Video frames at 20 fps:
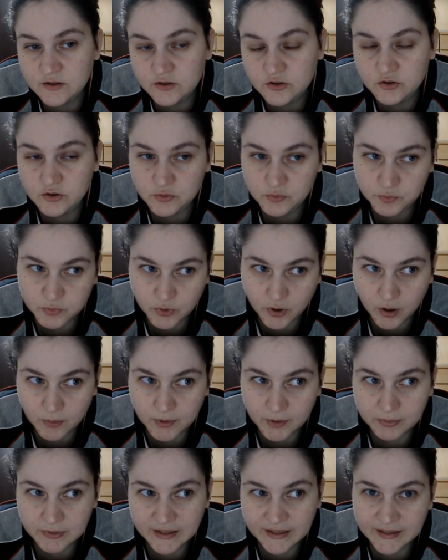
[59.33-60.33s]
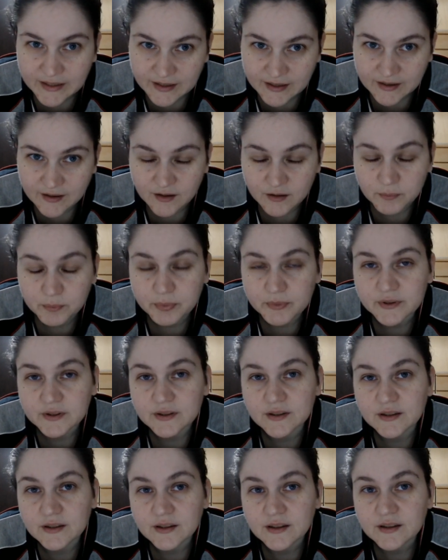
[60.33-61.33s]
probably help
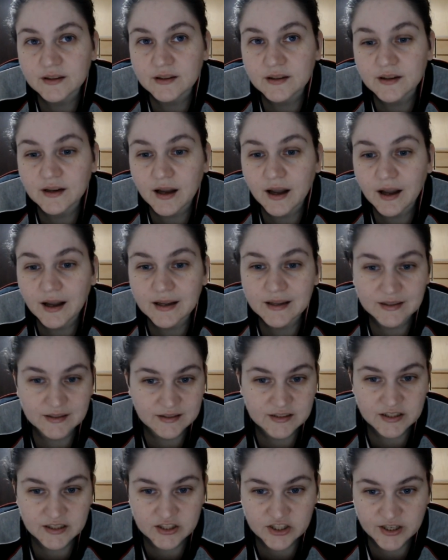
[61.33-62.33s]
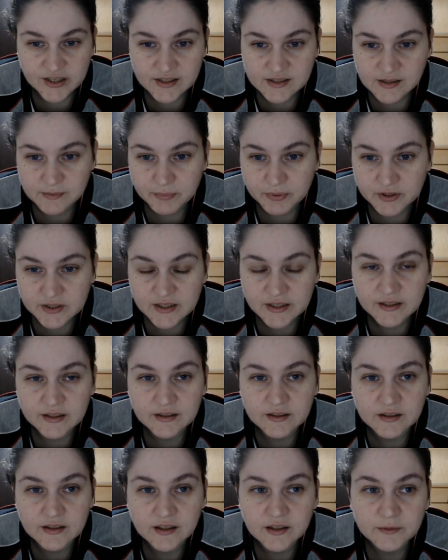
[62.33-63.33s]
INTJs in
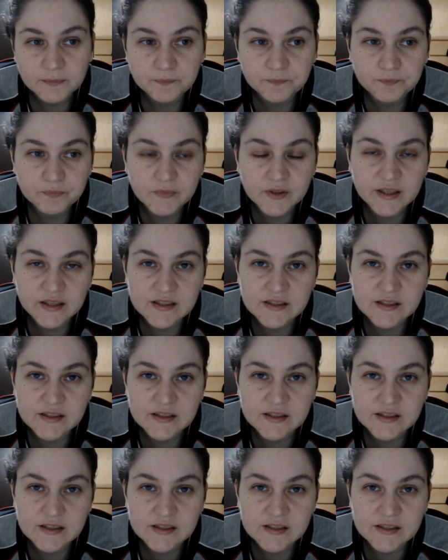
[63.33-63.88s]
particular, because for